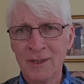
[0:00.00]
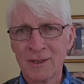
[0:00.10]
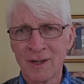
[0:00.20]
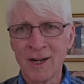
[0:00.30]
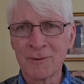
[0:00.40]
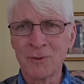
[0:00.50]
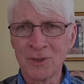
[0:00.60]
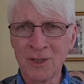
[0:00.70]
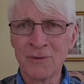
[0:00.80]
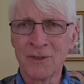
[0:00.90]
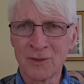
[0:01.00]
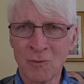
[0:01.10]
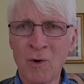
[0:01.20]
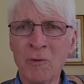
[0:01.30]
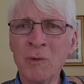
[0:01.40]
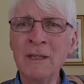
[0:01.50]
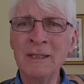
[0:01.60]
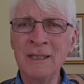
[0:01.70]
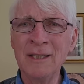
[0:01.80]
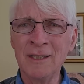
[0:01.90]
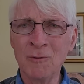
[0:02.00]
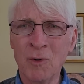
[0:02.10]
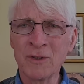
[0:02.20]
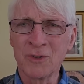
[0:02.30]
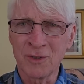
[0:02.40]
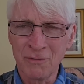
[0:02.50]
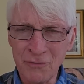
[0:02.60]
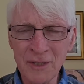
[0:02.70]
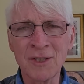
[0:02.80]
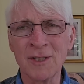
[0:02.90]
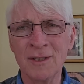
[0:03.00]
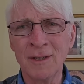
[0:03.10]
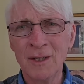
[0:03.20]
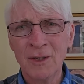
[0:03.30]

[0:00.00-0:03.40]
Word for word: God will give us what we need, what's sufficient,